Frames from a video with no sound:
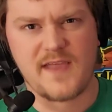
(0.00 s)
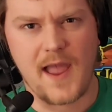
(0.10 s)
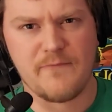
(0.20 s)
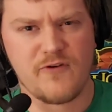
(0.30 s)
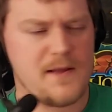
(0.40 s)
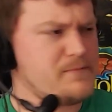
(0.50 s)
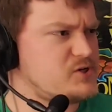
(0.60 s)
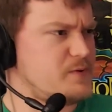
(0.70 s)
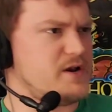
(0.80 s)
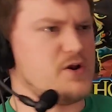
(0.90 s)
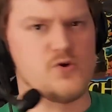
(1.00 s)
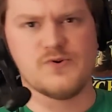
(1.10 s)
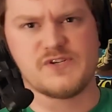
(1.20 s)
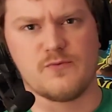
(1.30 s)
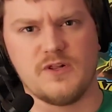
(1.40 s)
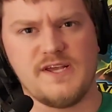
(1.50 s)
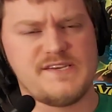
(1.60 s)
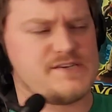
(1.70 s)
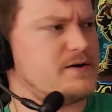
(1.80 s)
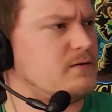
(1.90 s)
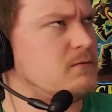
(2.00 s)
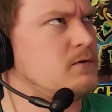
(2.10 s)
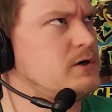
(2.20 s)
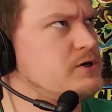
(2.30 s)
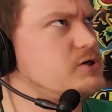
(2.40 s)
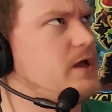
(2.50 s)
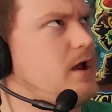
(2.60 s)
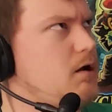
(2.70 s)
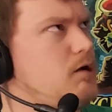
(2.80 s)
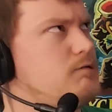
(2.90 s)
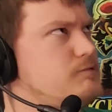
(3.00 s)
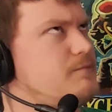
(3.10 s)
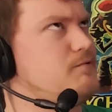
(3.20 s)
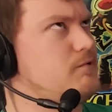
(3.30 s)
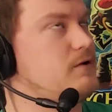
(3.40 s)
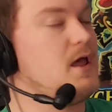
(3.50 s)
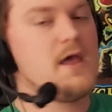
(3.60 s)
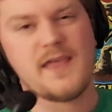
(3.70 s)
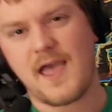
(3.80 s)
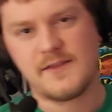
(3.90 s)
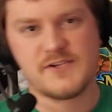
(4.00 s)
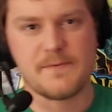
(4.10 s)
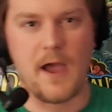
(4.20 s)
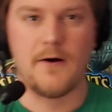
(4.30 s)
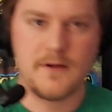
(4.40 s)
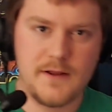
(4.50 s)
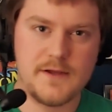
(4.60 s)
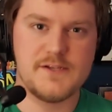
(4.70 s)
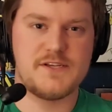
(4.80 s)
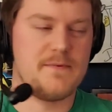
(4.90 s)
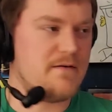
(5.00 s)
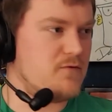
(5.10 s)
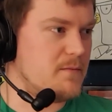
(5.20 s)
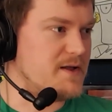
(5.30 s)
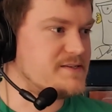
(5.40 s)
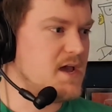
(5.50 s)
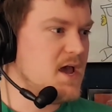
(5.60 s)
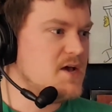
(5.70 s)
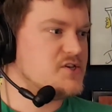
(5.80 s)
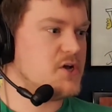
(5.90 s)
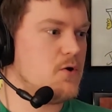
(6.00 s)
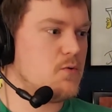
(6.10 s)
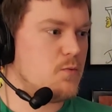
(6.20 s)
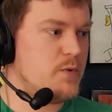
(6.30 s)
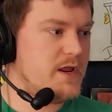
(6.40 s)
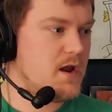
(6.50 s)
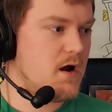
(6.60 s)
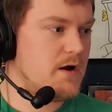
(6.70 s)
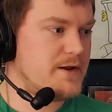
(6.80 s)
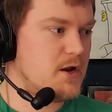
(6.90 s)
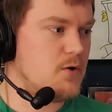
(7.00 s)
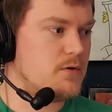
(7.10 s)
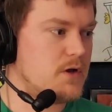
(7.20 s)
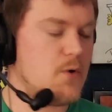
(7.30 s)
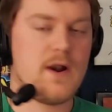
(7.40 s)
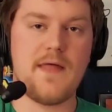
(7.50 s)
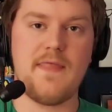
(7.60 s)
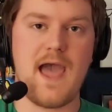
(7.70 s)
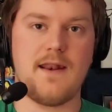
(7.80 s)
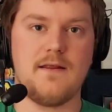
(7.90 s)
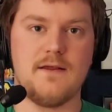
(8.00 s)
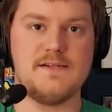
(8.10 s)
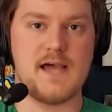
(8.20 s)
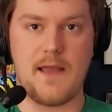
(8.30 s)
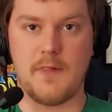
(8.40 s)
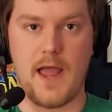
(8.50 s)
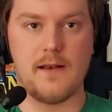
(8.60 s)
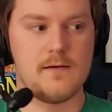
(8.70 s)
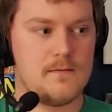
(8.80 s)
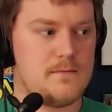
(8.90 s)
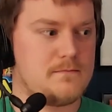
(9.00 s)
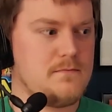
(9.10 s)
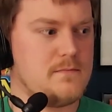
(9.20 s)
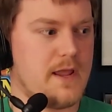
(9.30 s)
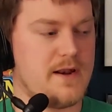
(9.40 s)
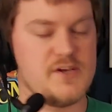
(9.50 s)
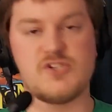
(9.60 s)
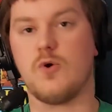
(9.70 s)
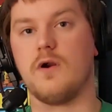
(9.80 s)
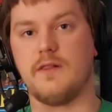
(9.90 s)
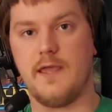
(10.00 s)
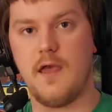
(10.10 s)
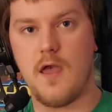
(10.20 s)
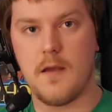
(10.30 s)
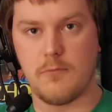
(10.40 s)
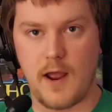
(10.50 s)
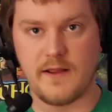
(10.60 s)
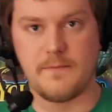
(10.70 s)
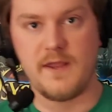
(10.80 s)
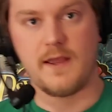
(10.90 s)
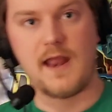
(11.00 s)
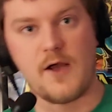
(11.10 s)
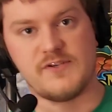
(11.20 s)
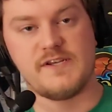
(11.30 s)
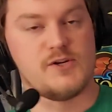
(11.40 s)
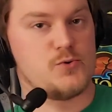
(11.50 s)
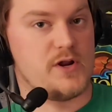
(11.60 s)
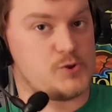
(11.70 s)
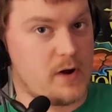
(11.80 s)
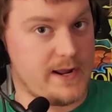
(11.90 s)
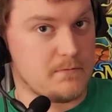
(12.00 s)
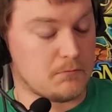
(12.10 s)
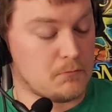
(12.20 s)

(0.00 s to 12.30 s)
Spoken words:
time frame between news and release. July, August, September, October. Yeah, just about 4 months. So we are, going on that timeline, and historically, product being announced in 2020,